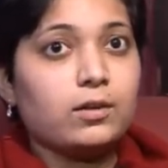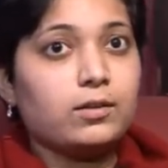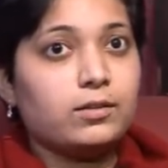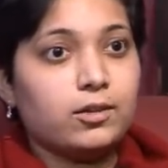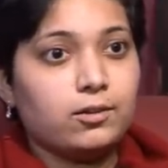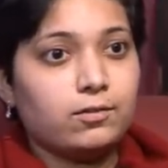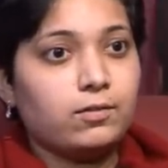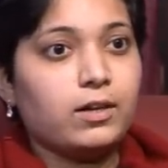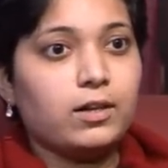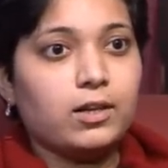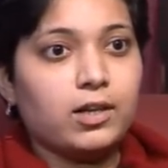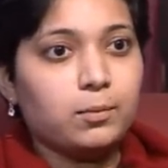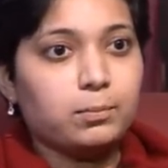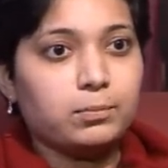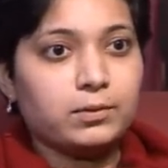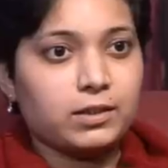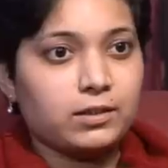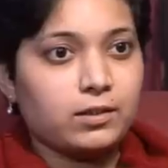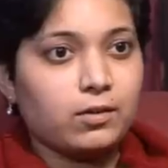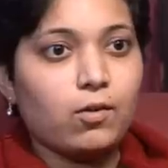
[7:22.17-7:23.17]

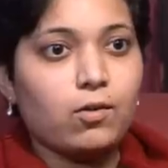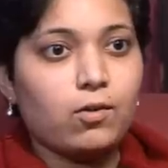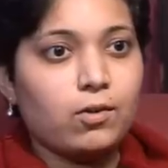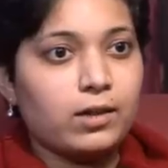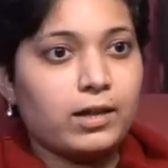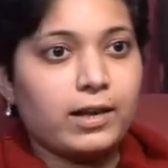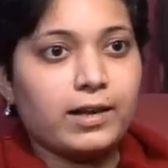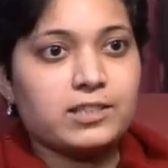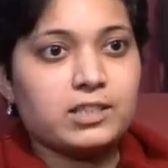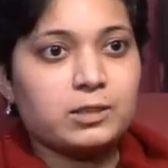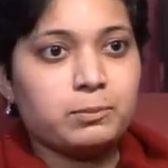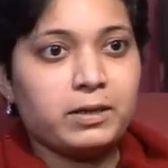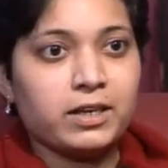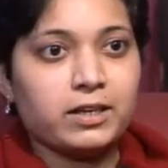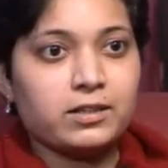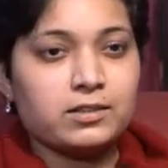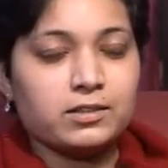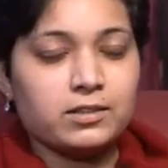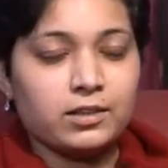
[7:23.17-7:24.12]
developed in all aspects,